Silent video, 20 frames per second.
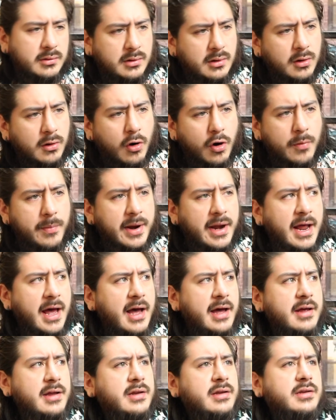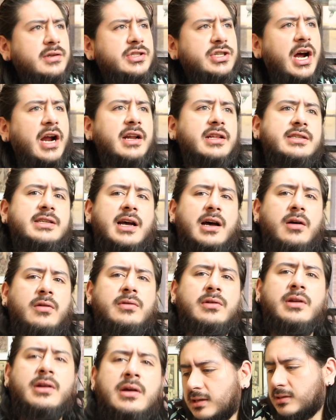Lower Manhattan,
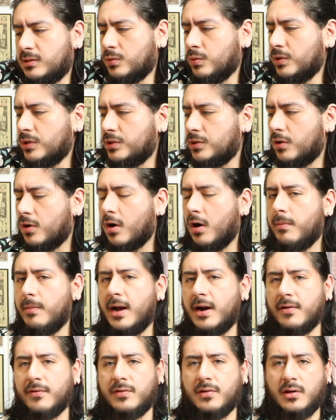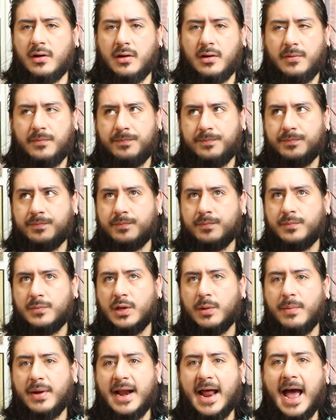Chinatown. So as soon as you come out of the
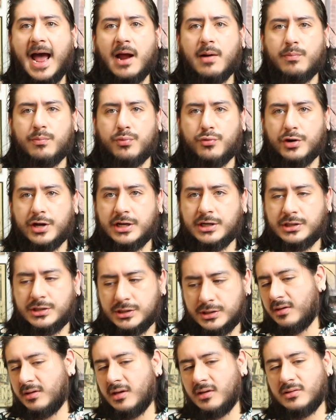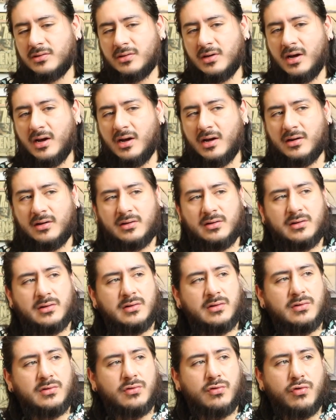Manhattan Bridge, I think it's
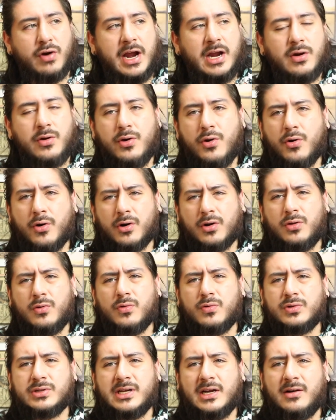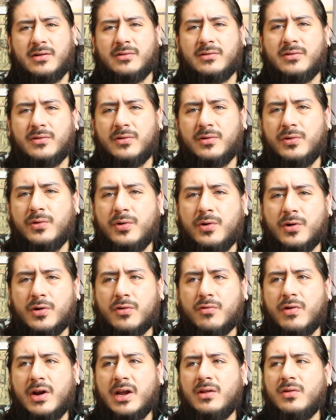Great New York Noodle Town or New
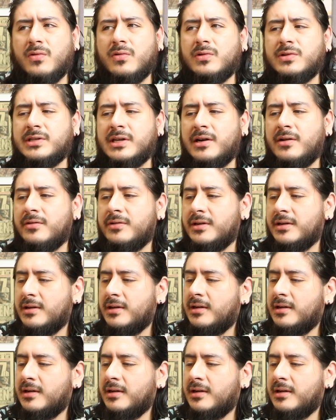York Great Noodle Town.